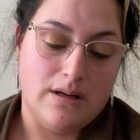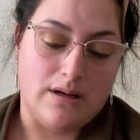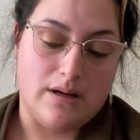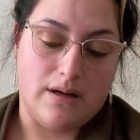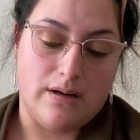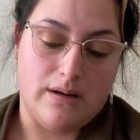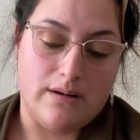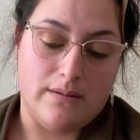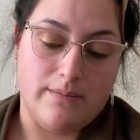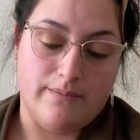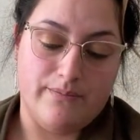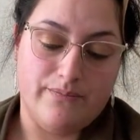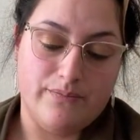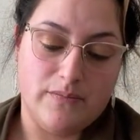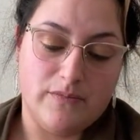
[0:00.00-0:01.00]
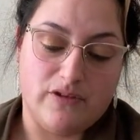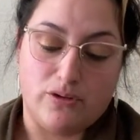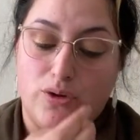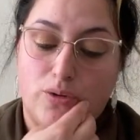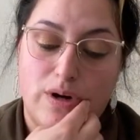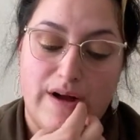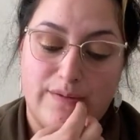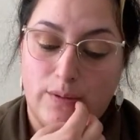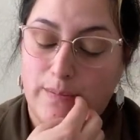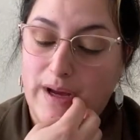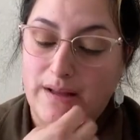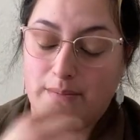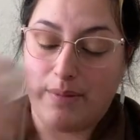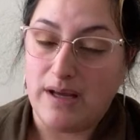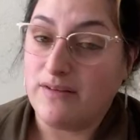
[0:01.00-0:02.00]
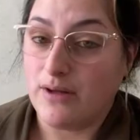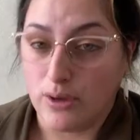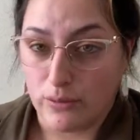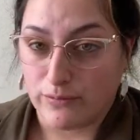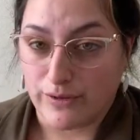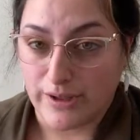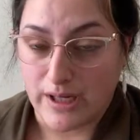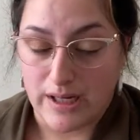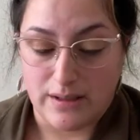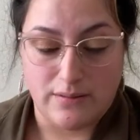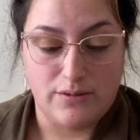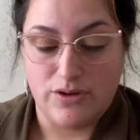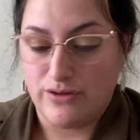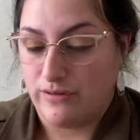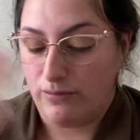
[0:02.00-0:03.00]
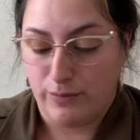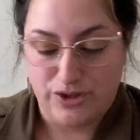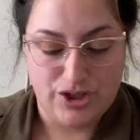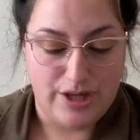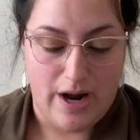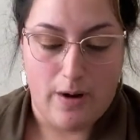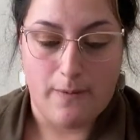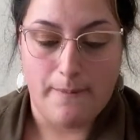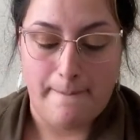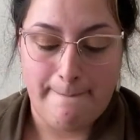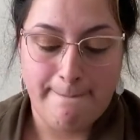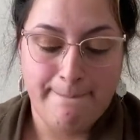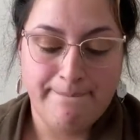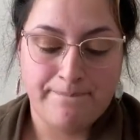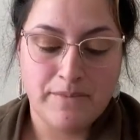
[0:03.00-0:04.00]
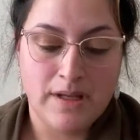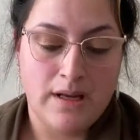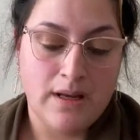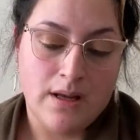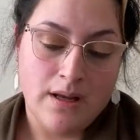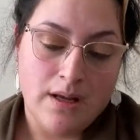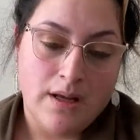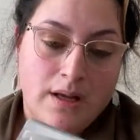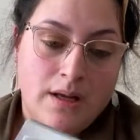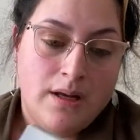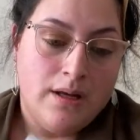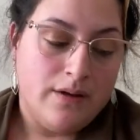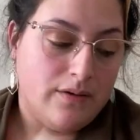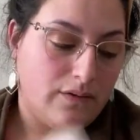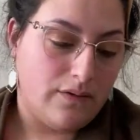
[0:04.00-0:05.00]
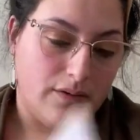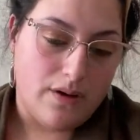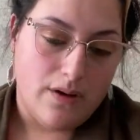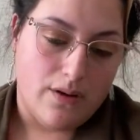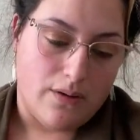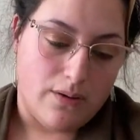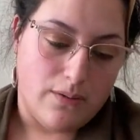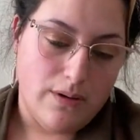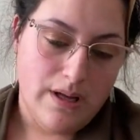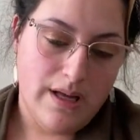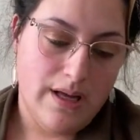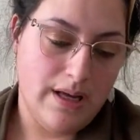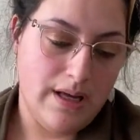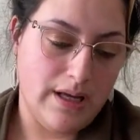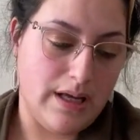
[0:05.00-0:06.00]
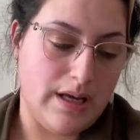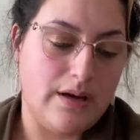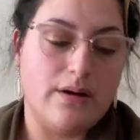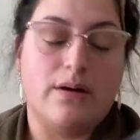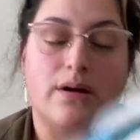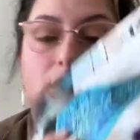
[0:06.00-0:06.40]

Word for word: Um, so you don't have to buy the base all over again. You just switch it out. So here